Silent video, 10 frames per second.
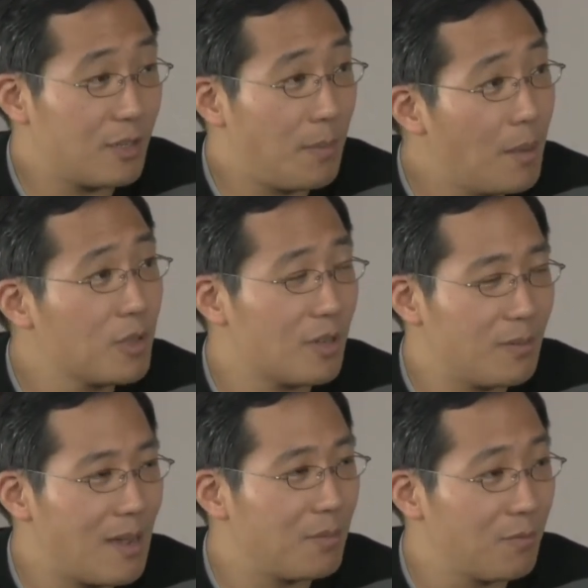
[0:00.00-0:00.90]
as a publishing
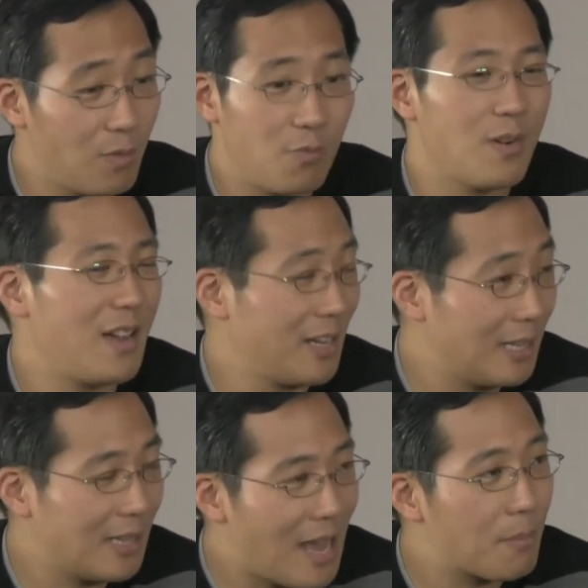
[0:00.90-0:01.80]
platform, but from a
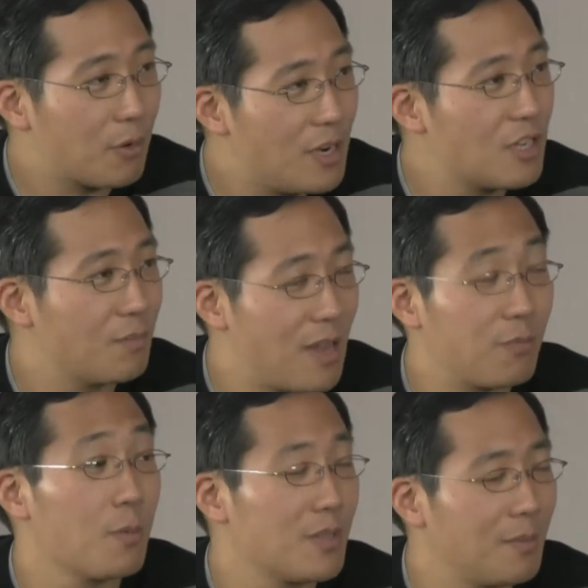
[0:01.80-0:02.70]
collaboration
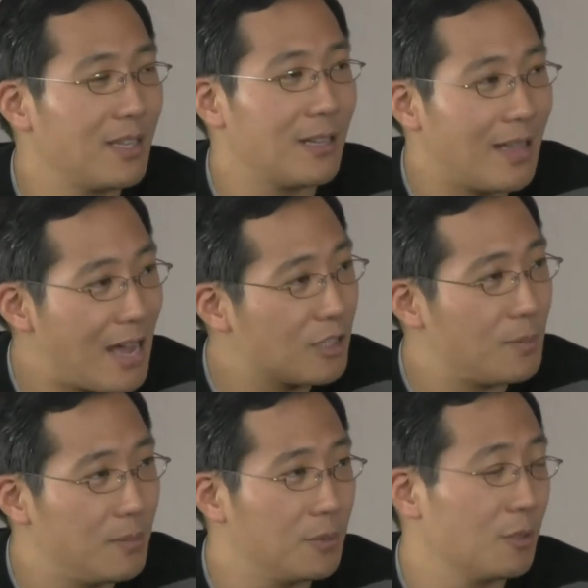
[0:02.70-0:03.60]
platform, something that allows
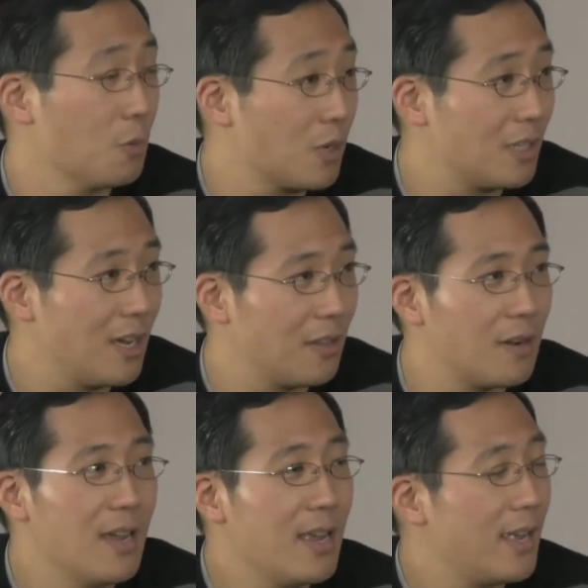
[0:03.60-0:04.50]
people to work
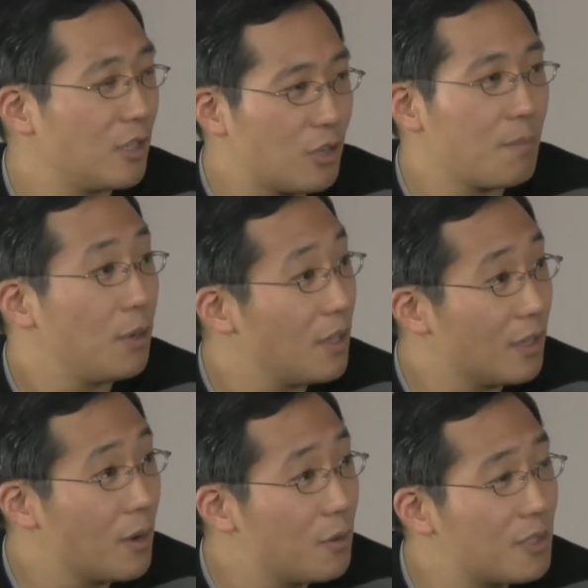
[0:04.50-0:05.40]
together and start putting
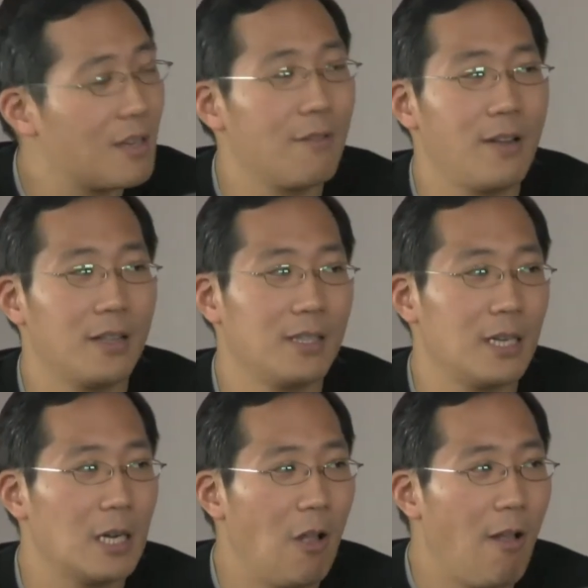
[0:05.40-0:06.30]
their own stuff out
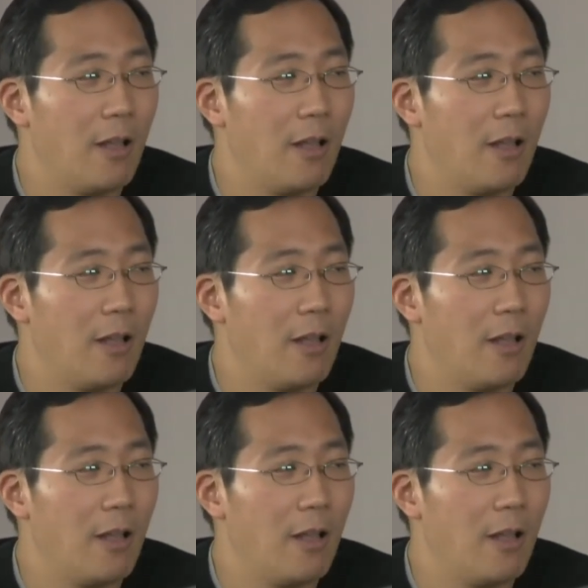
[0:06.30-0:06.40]
there.